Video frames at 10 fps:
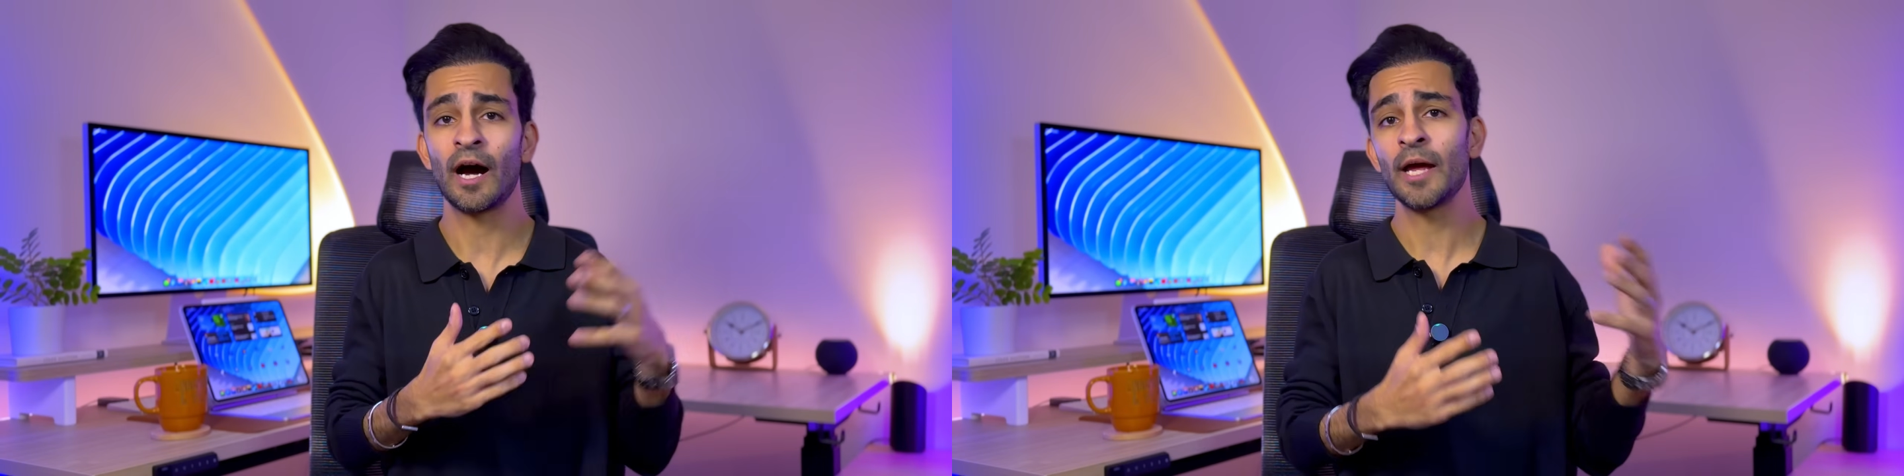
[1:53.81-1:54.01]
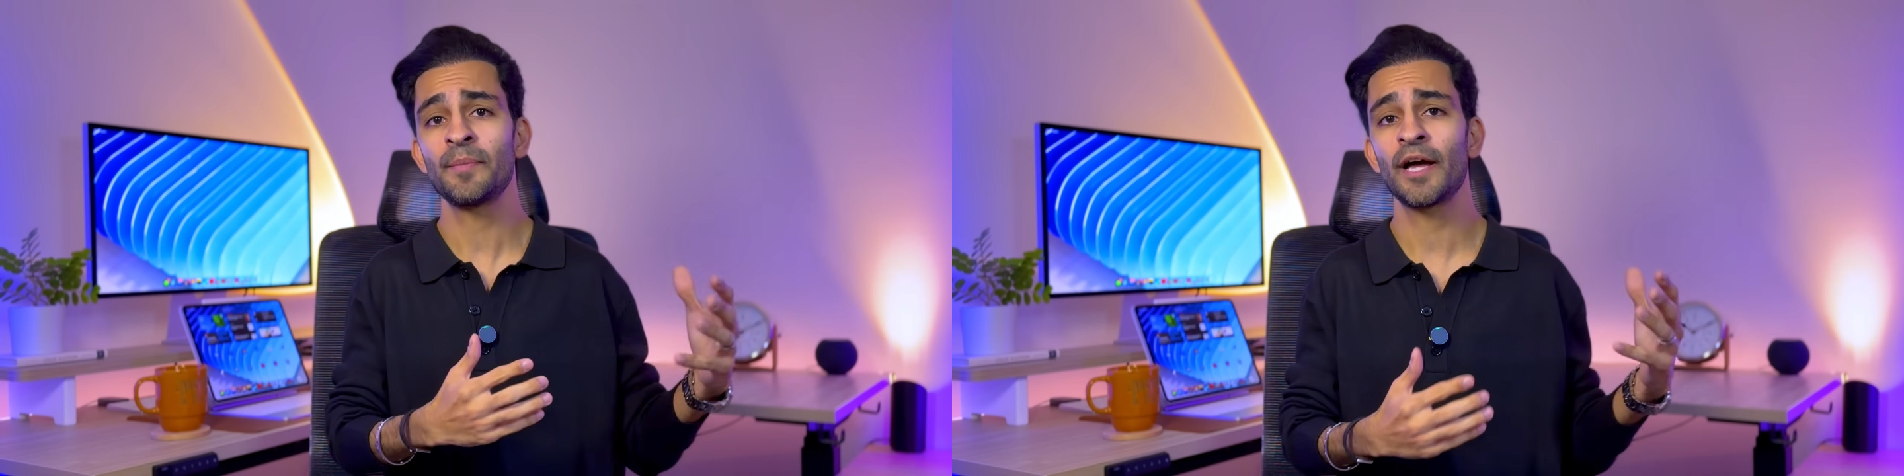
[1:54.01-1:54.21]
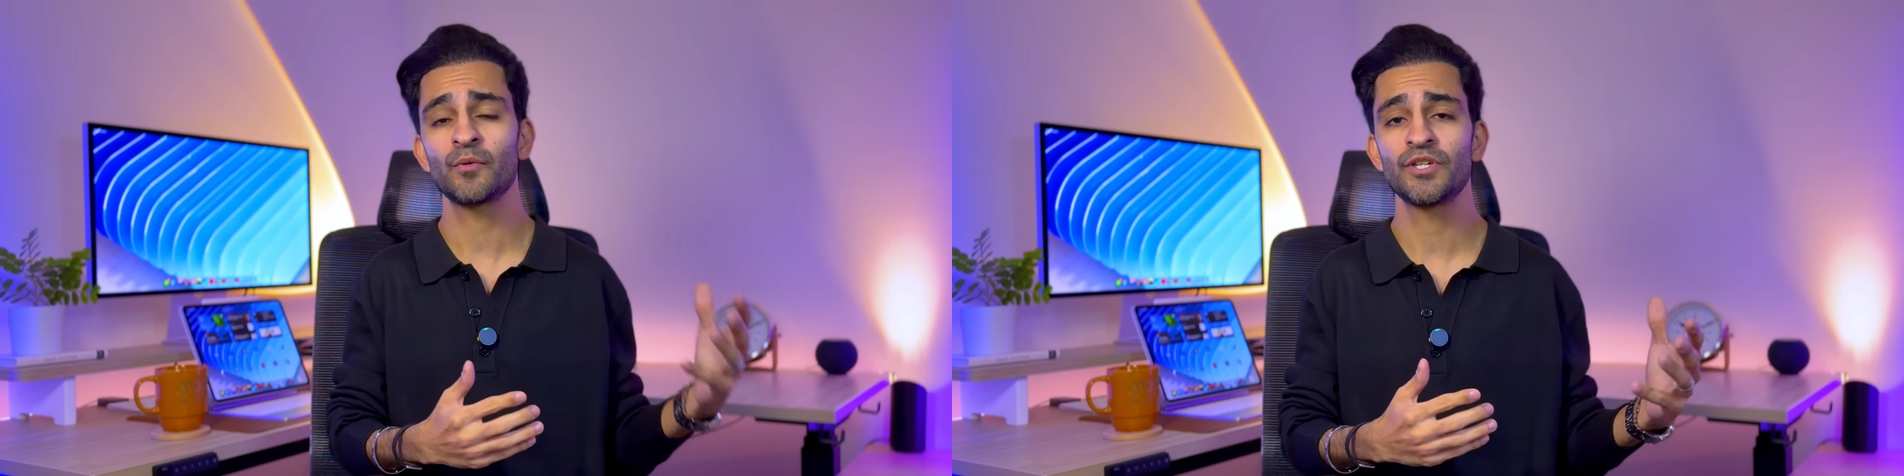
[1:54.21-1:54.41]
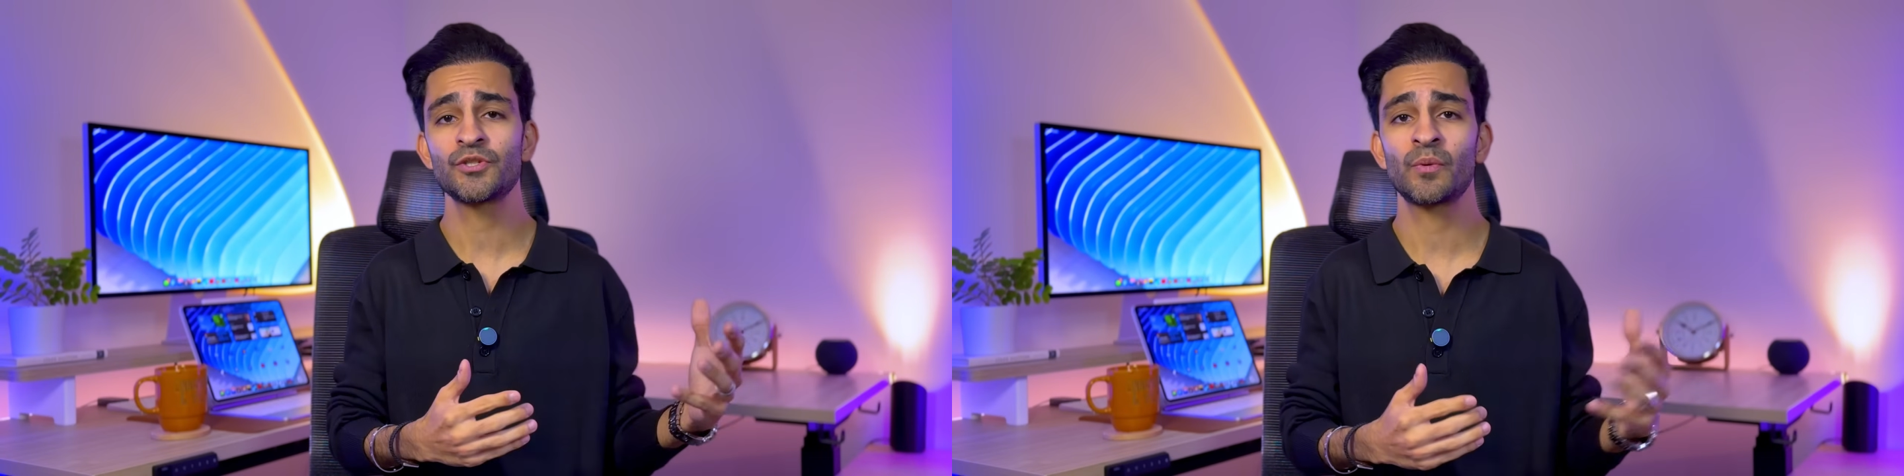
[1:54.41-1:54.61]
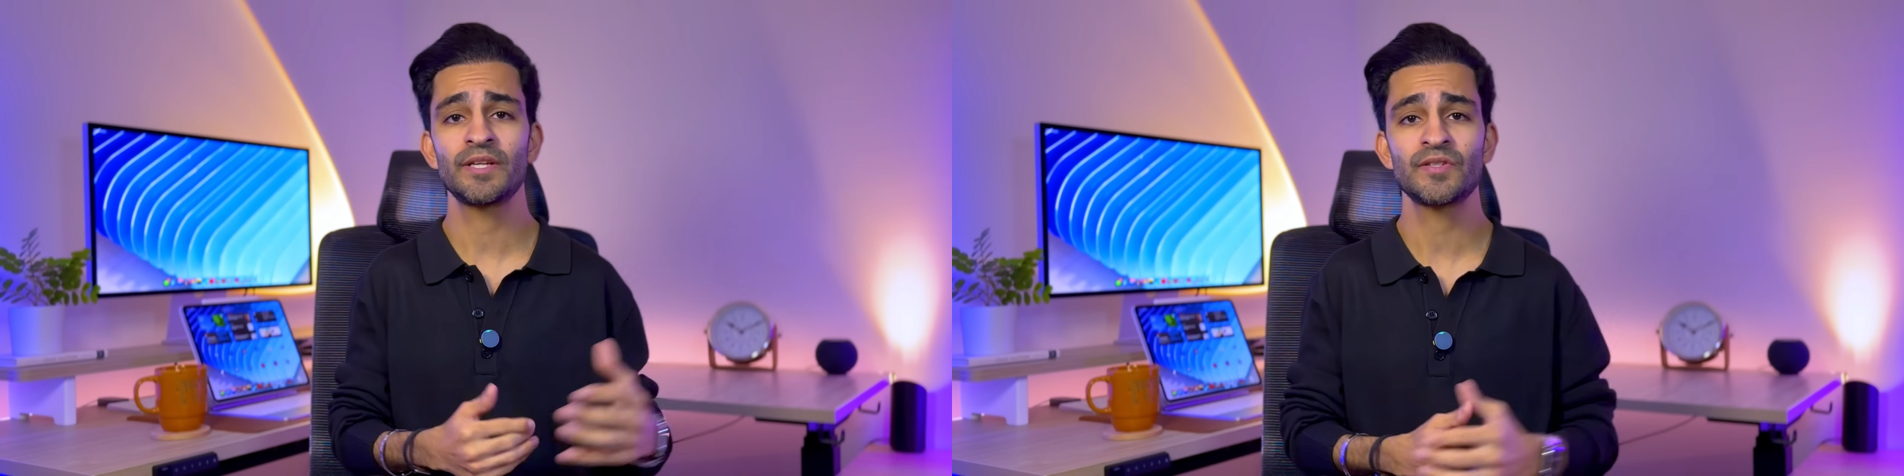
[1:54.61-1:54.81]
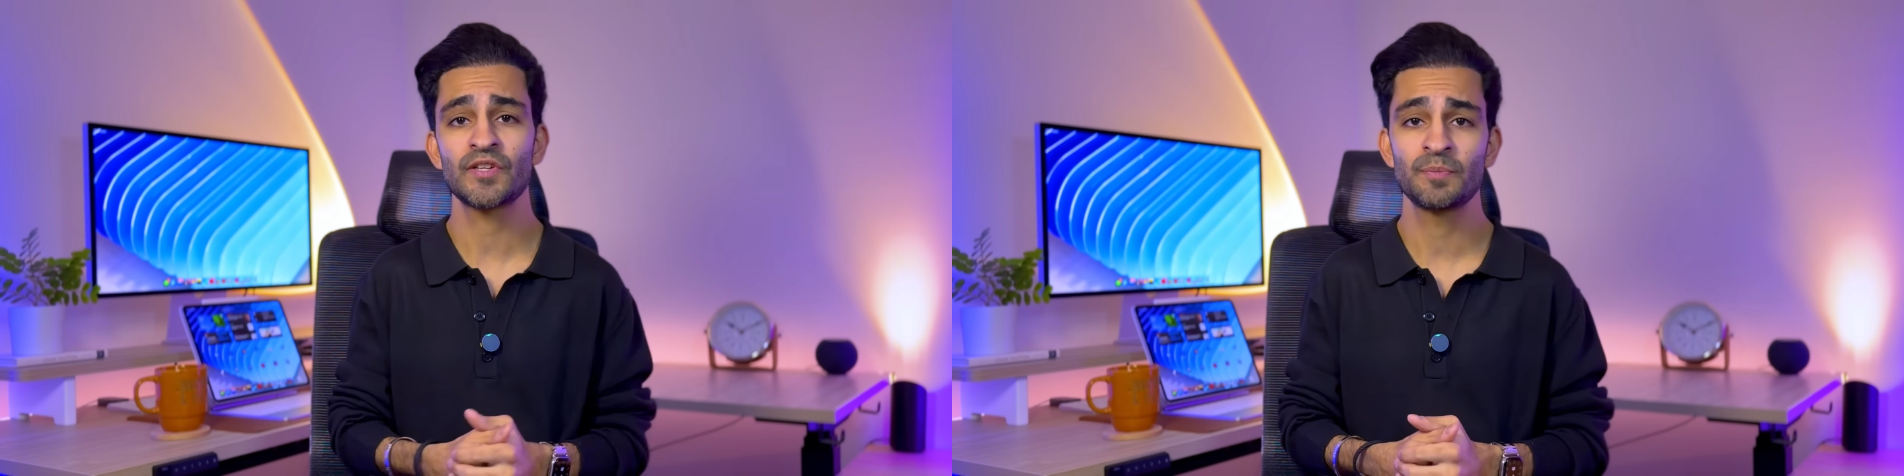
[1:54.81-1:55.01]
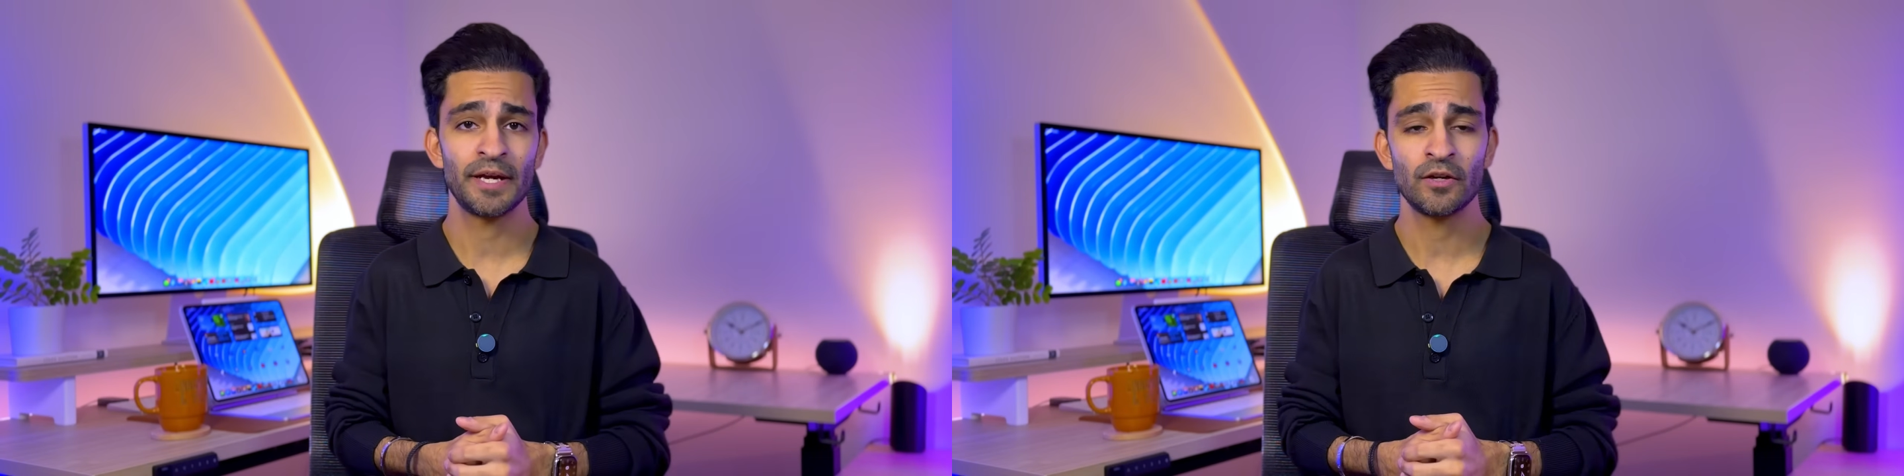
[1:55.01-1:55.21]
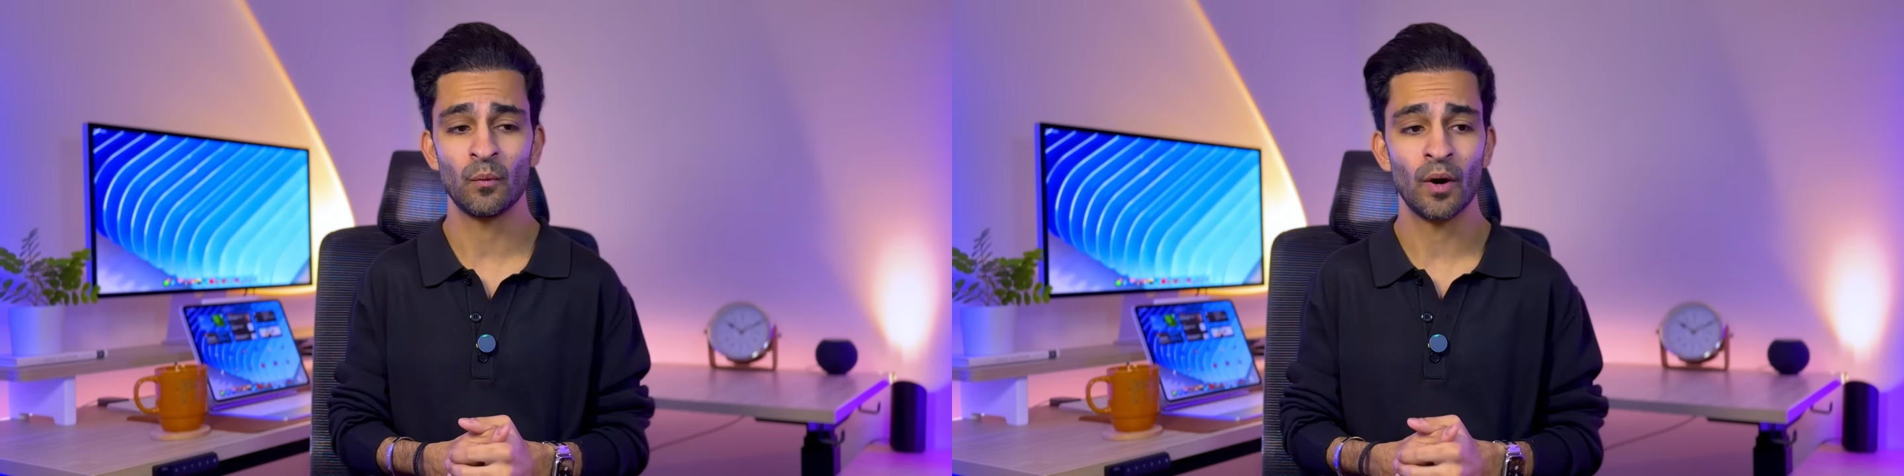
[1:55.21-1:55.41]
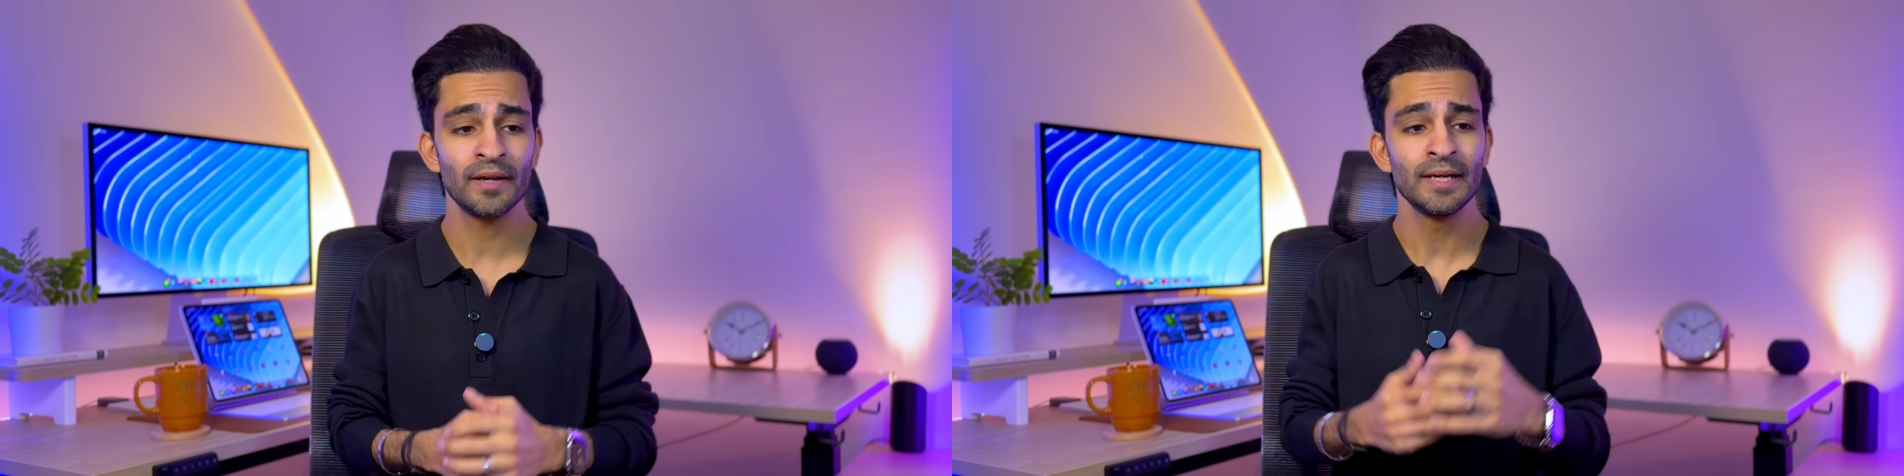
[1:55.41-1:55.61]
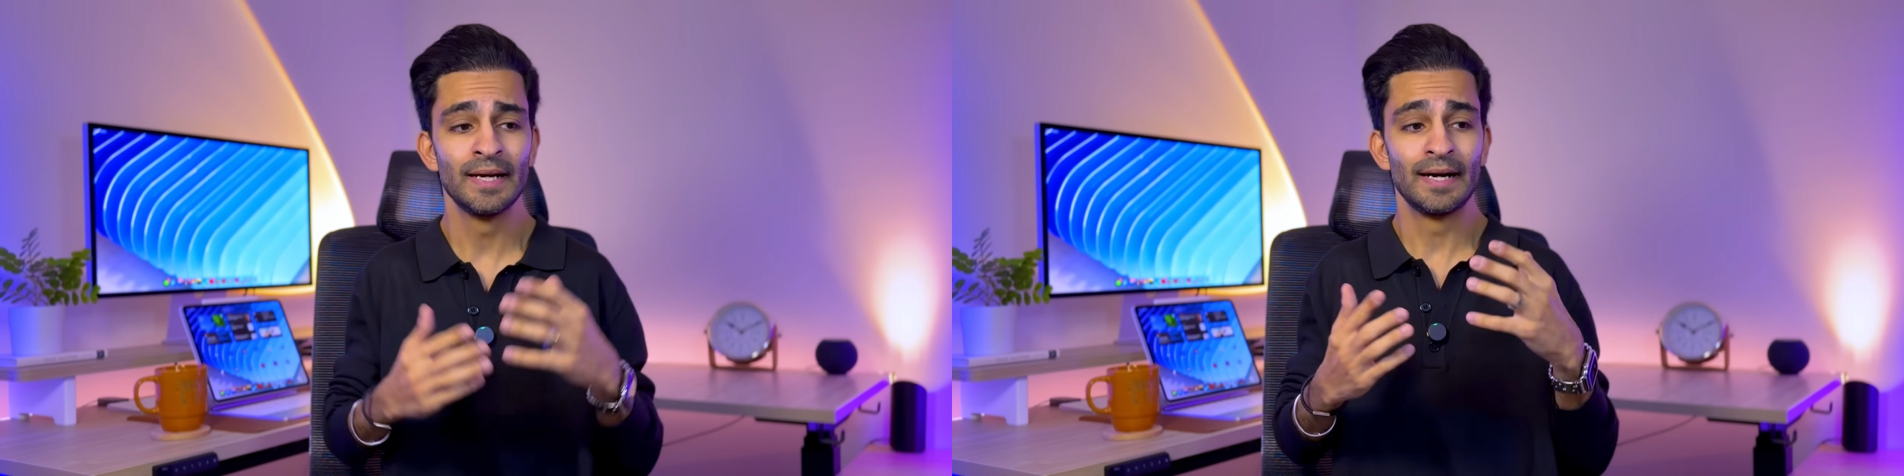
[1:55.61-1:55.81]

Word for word: iPadOS 26 beta 1,